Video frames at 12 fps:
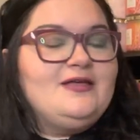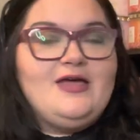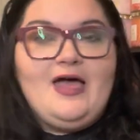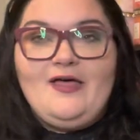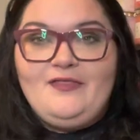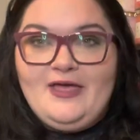
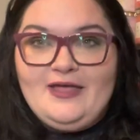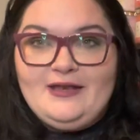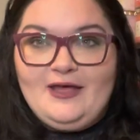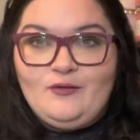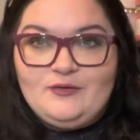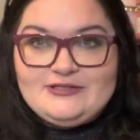And then
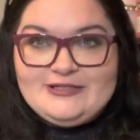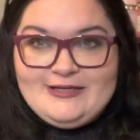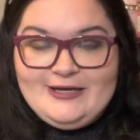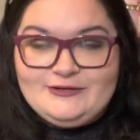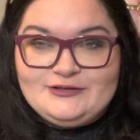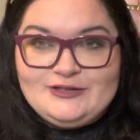I went to
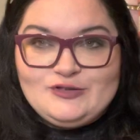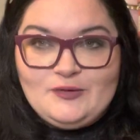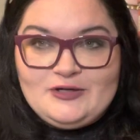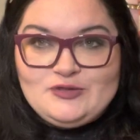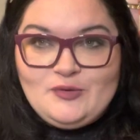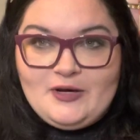Candle Day
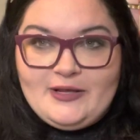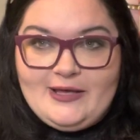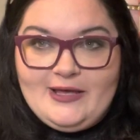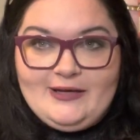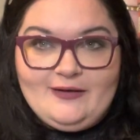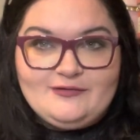2020
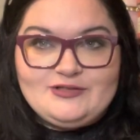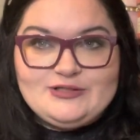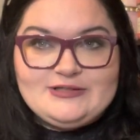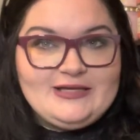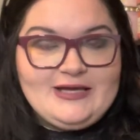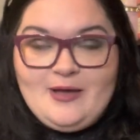and I was
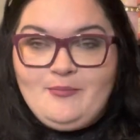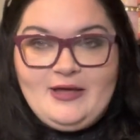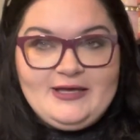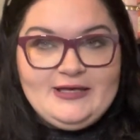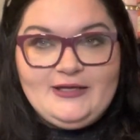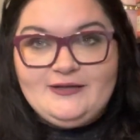just like, I'm
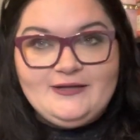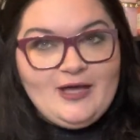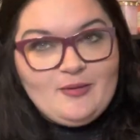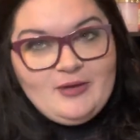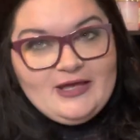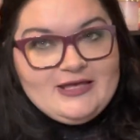back in,
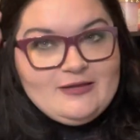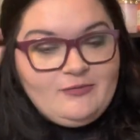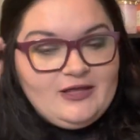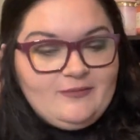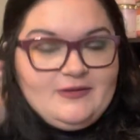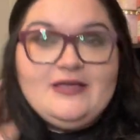I'm back in,
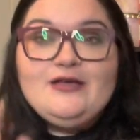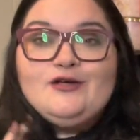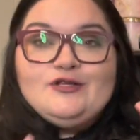baby.